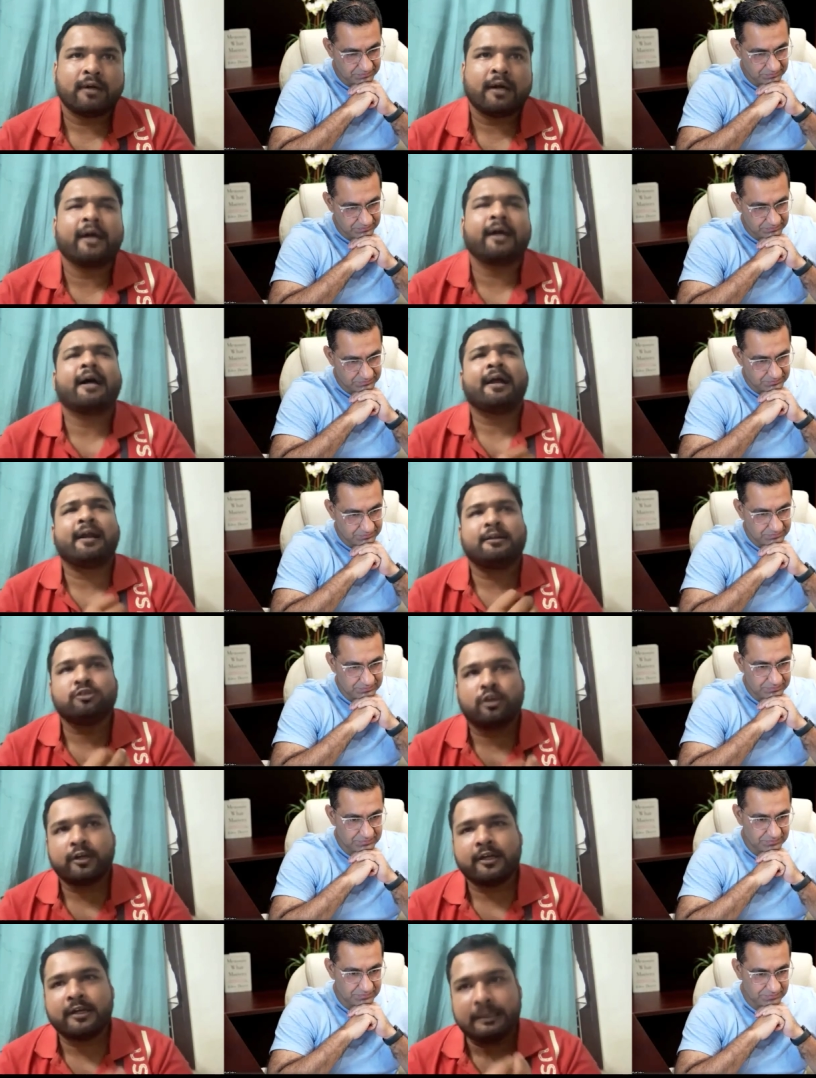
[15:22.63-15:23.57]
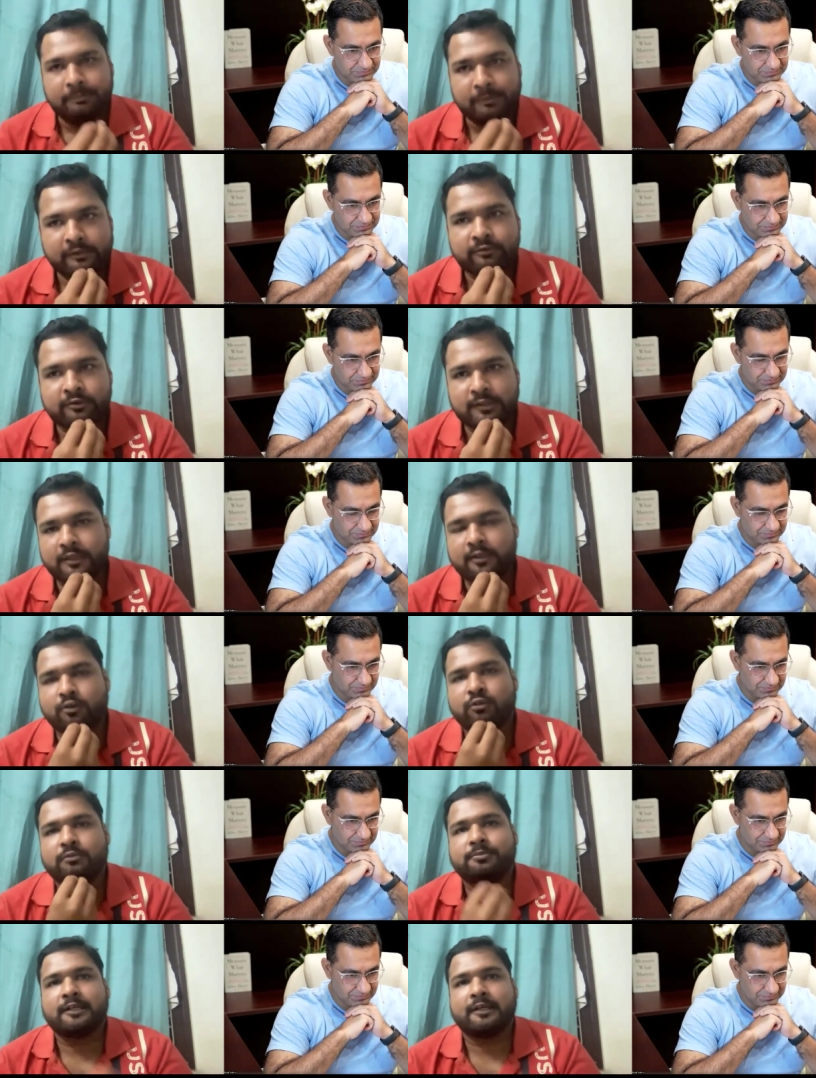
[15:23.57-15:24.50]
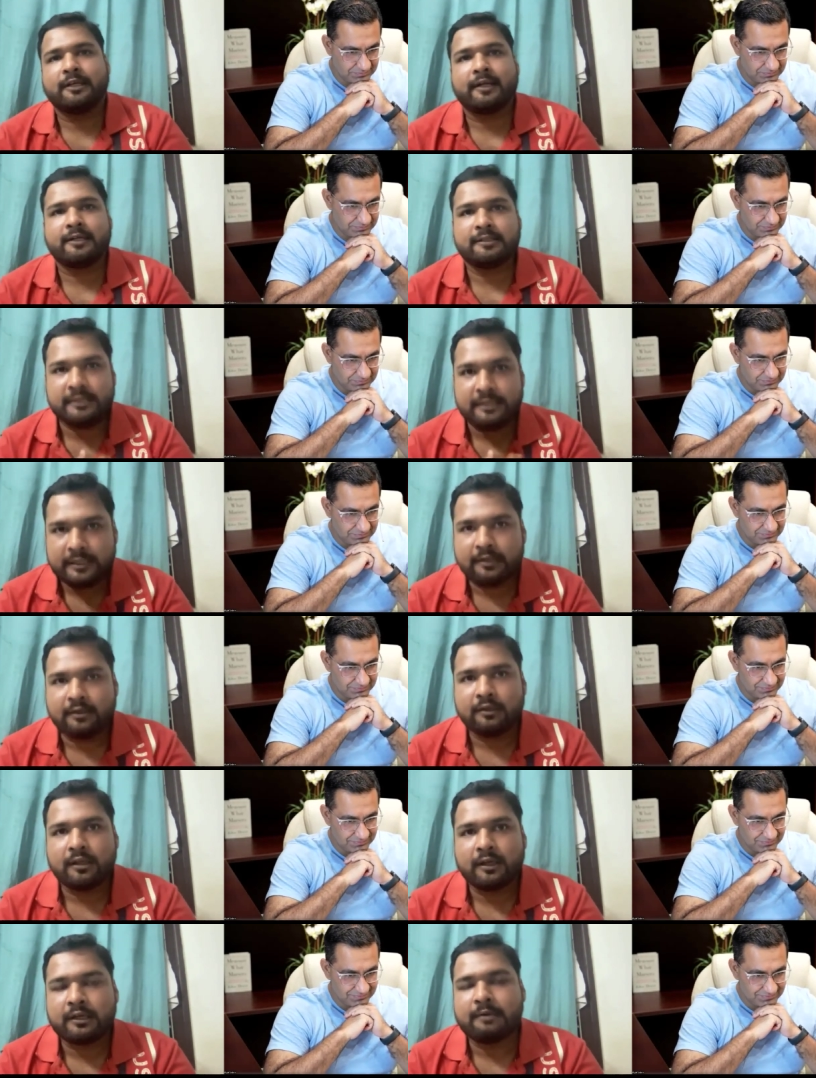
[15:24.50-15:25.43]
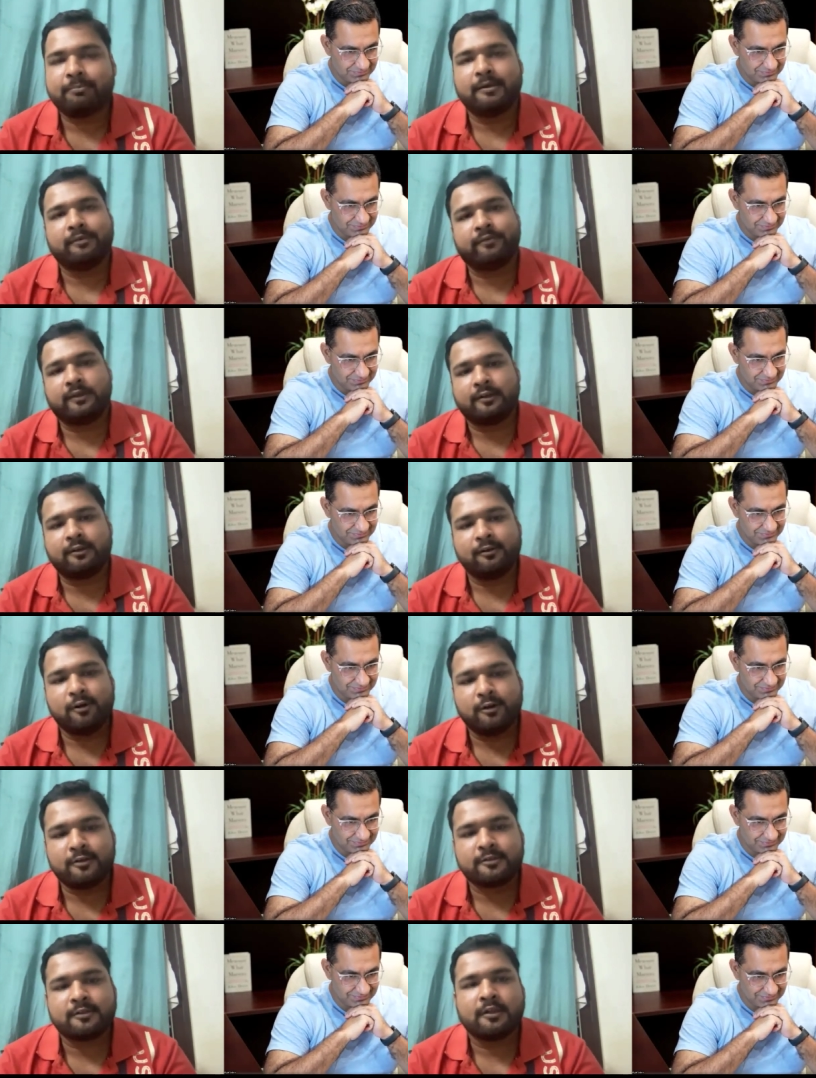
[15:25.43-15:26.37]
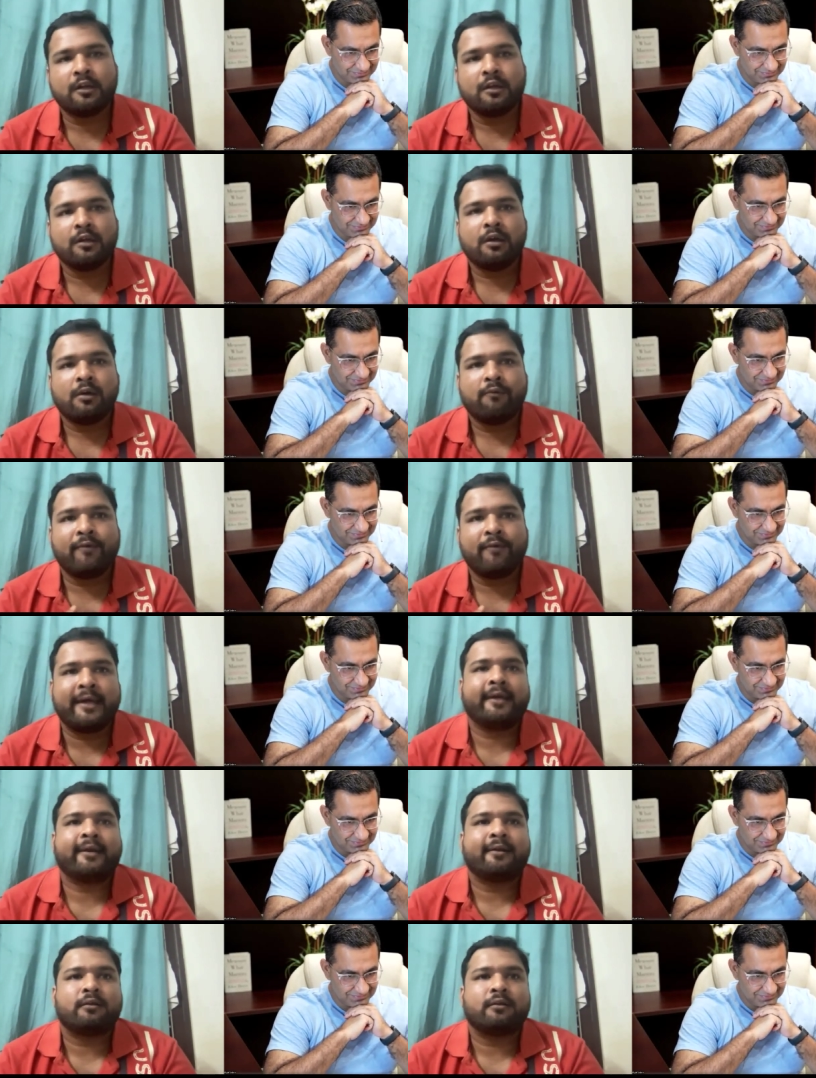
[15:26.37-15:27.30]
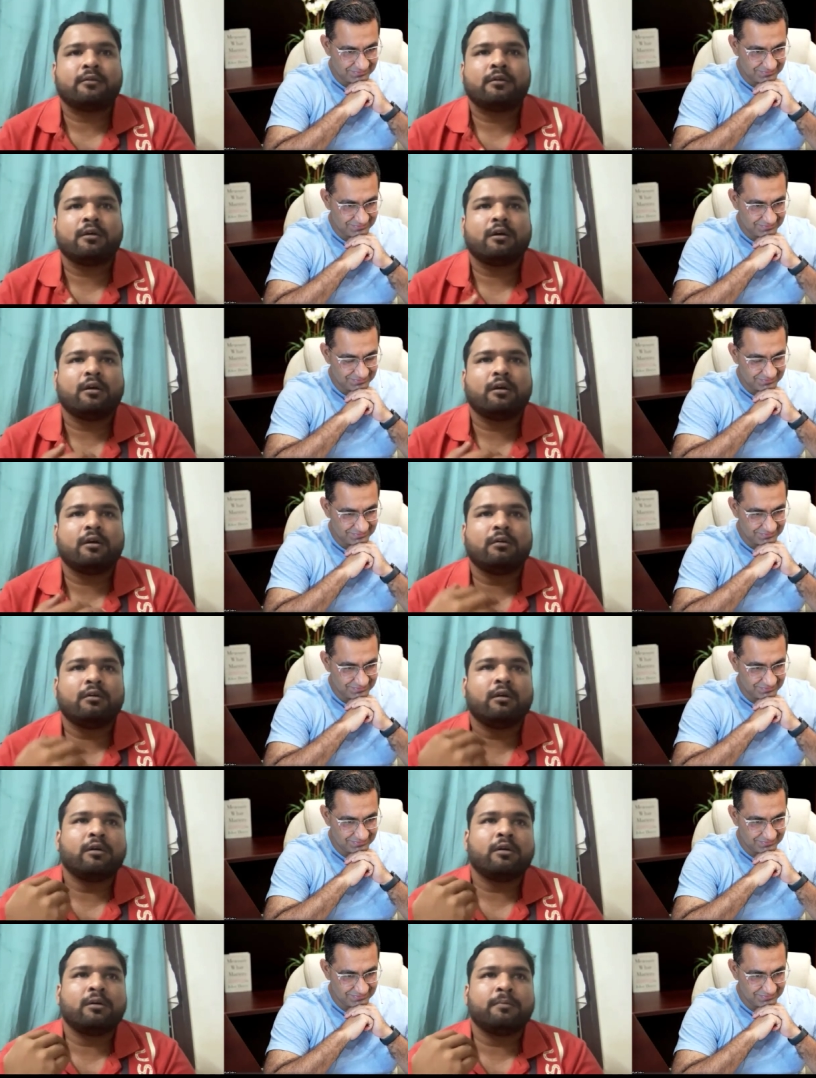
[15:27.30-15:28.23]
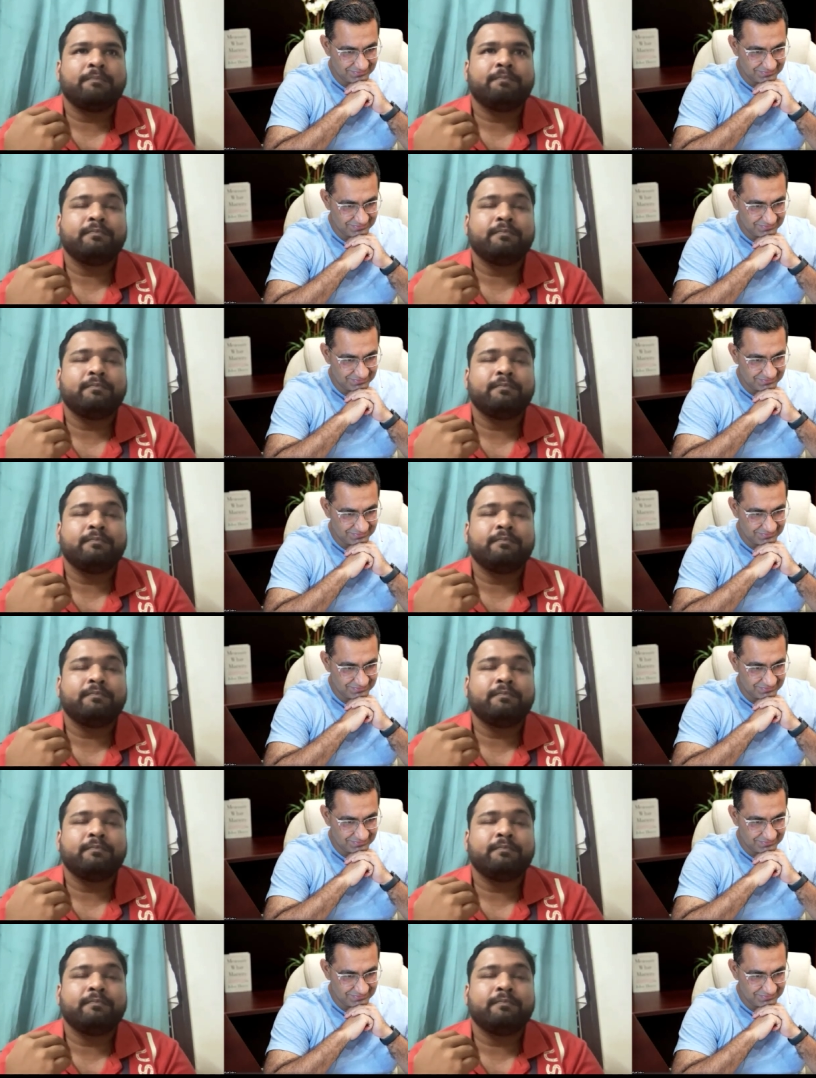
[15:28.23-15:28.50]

Speaker 1: I, I, had joined a couple of study groups and I had seen a couple of error logs where uh,